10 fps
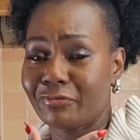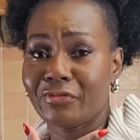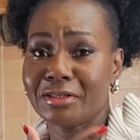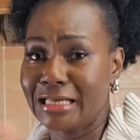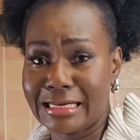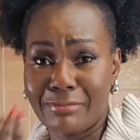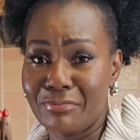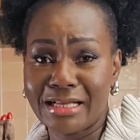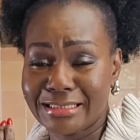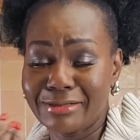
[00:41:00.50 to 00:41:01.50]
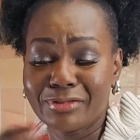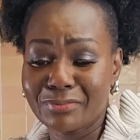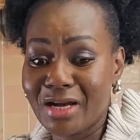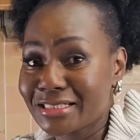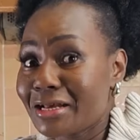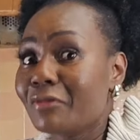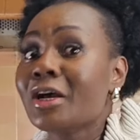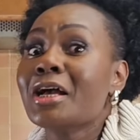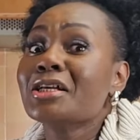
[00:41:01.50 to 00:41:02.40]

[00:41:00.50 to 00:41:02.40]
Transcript: feel like I'm battling with myself.